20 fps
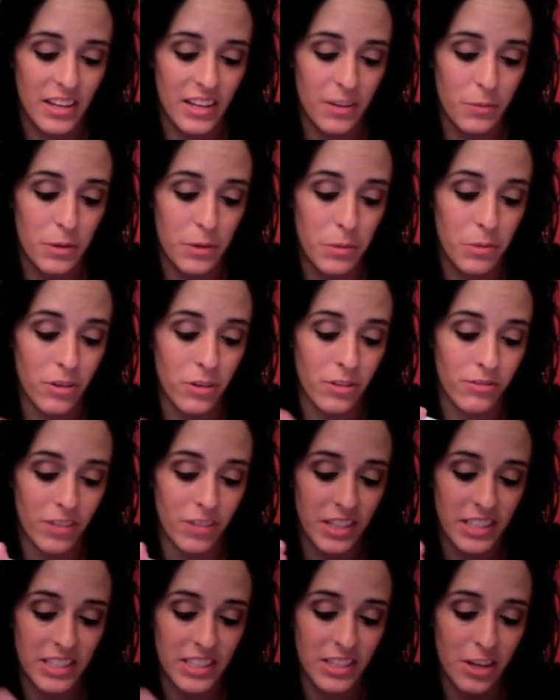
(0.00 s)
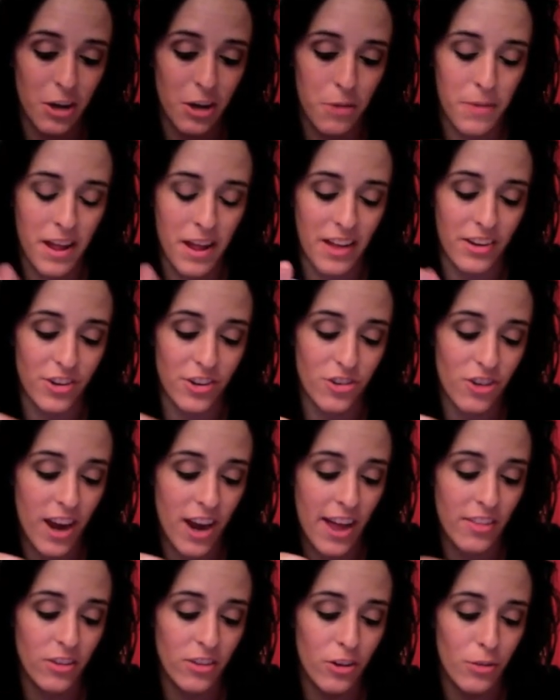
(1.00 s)
we will rinse them and
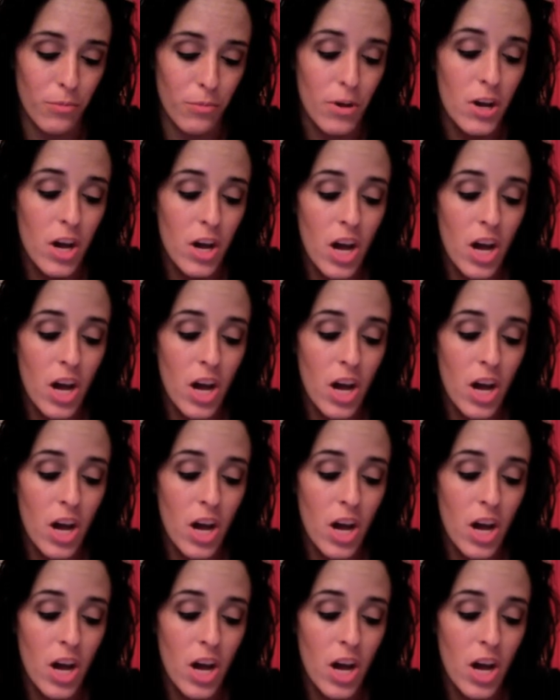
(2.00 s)
dry them.